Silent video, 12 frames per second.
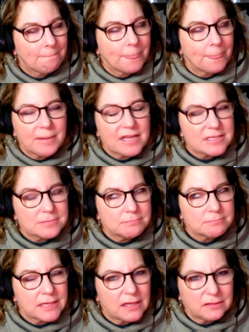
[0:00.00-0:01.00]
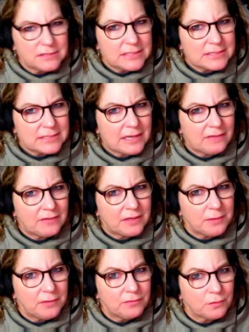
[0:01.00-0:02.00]
Because McKelty doesn't have any
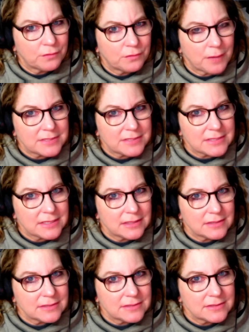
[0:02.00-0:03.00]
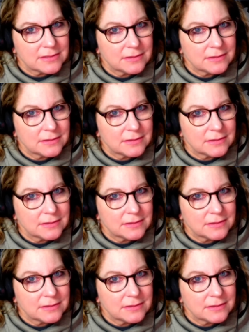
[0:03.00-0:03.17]
beef with Robin's kids.